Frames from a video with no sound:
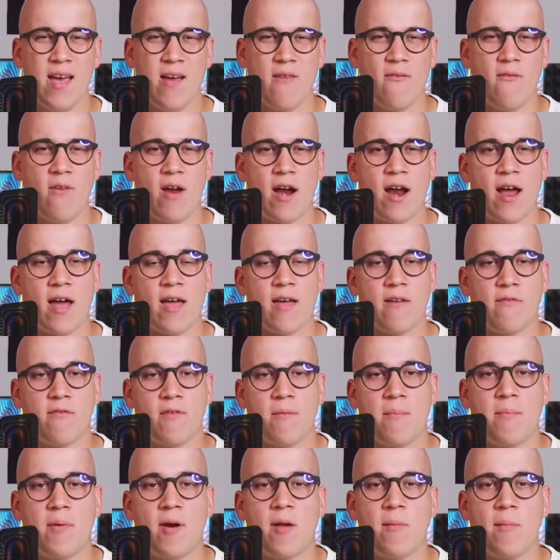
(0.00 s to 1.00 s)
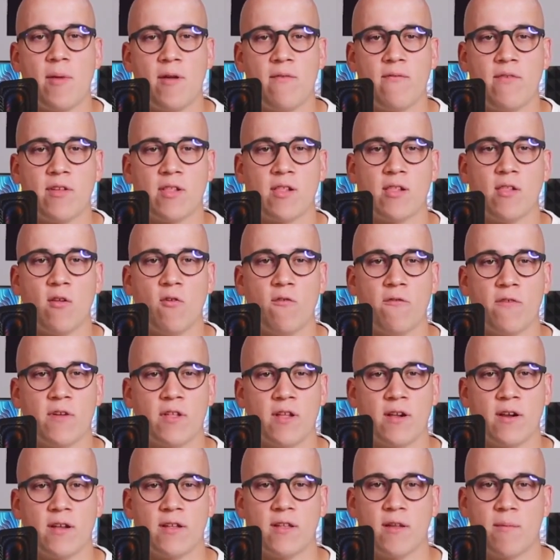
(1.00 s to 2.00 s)
Where I have a problem with low
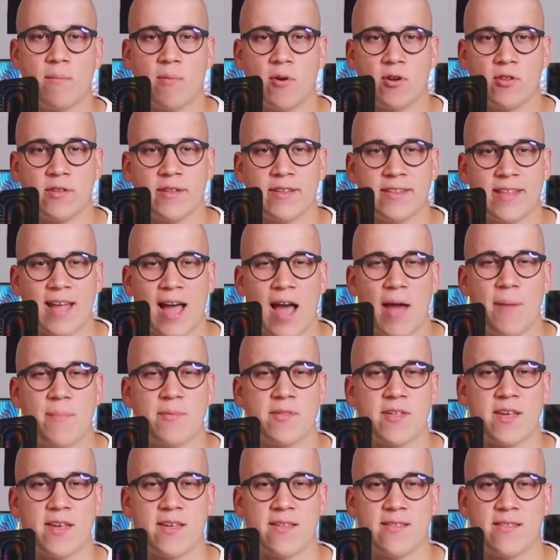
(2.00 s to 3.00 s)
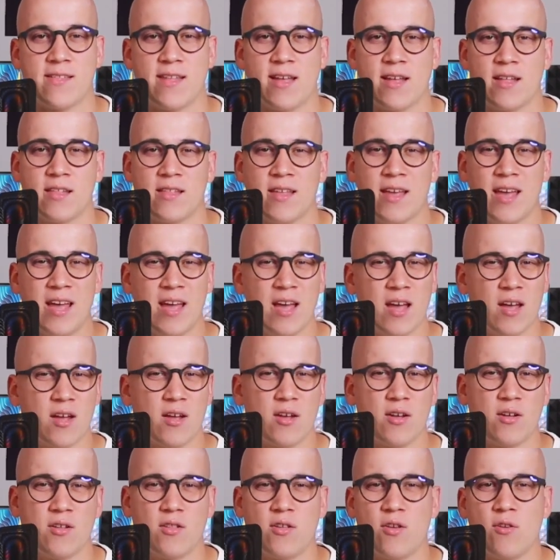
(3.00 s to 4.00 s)
fidelity prototypes is that
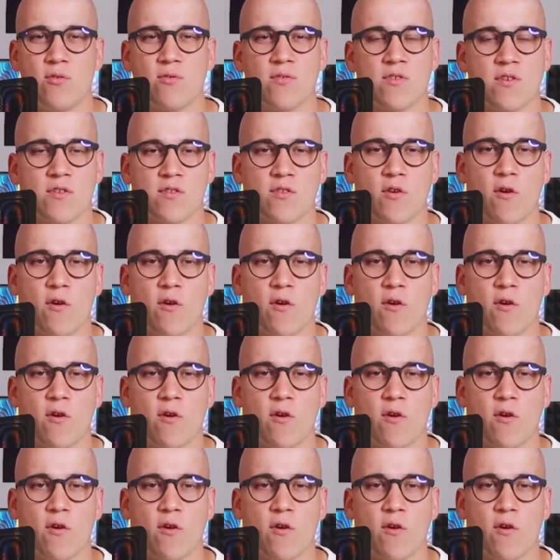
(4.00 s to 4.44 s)
the users